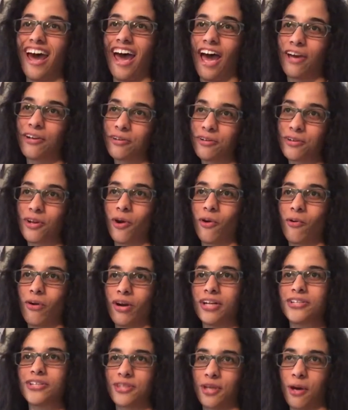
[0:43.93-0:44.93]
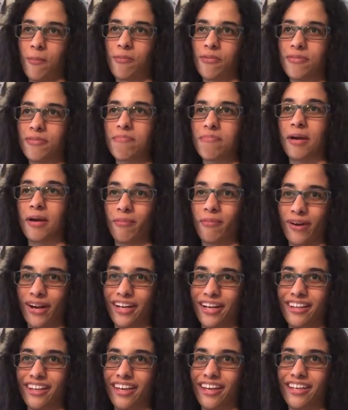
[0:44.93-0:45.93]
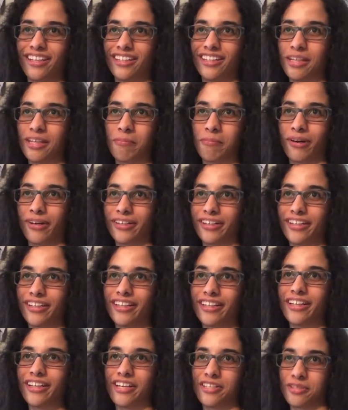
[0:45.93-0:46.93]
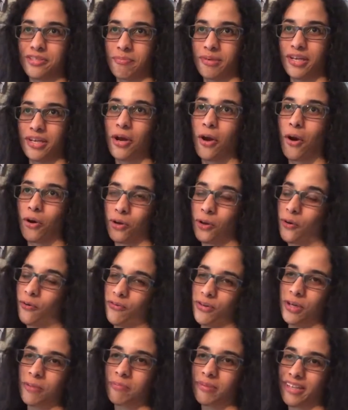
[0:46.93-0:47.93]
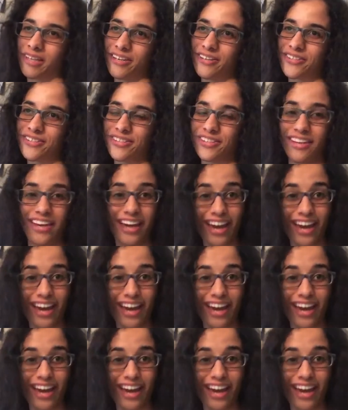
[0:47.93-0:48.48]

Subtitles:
I don't know what is up with my brain lately, but it has been all over the place.